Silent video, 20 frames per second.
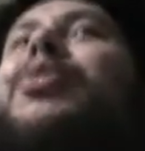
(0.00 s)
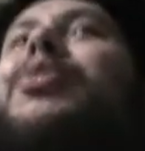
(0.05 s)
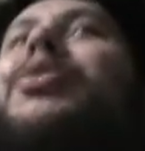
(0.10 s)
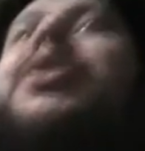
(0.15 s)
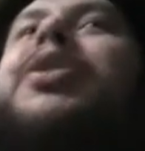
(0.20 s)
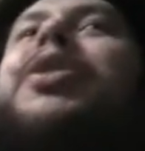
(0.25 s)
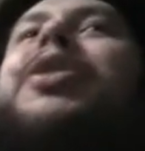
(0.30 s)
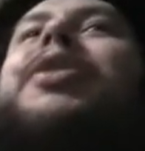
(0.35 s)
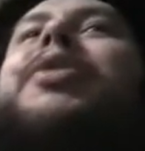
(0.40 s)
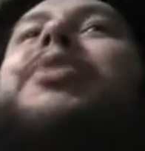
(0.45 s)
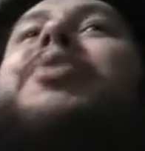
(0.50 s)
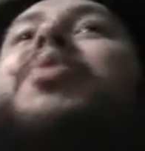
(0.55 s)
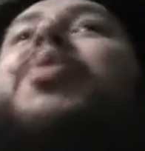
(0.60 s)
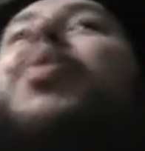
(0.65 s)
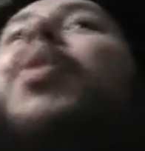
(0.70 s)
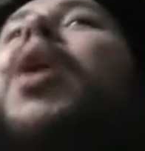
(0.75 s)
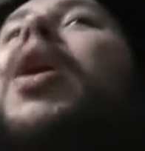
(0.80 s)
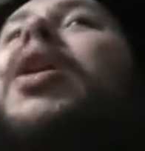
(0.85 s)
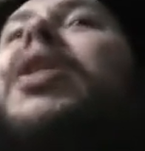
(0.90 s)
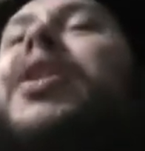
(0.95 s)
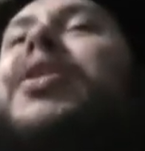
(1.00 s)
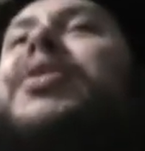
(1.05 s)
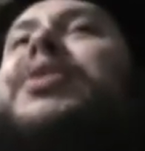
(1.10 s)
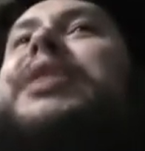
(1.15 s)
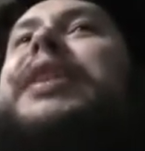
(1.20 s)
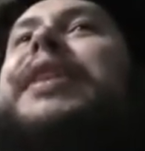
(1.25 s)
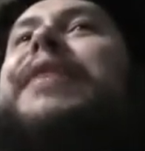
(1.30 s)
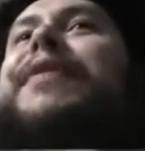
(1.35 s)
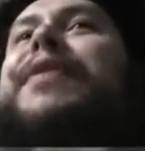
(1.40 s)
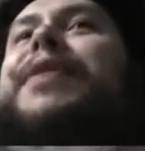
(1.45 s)
to while I was
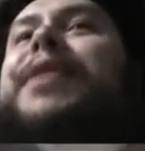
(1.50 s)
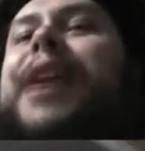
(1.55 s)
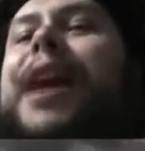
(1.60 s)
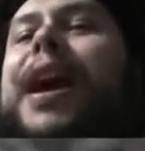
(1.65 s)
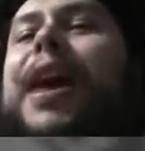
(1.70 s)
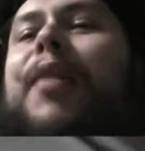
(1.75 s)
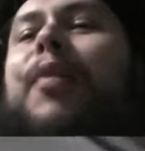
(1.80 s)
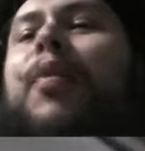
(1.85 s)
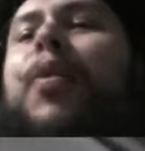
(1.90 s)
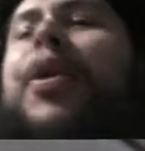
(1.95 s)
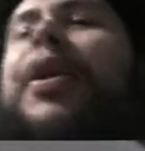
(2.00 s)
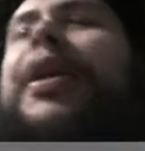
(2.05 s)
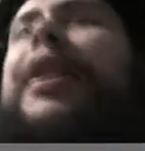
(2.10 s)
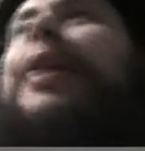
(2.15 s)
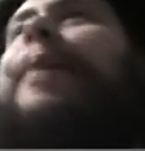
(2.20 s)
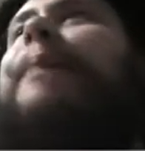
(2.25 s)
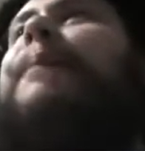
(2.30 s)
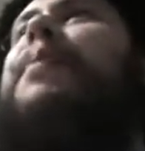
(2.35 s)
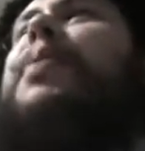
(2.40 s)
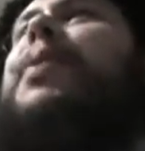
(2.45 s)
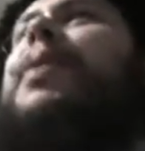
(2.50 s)
even working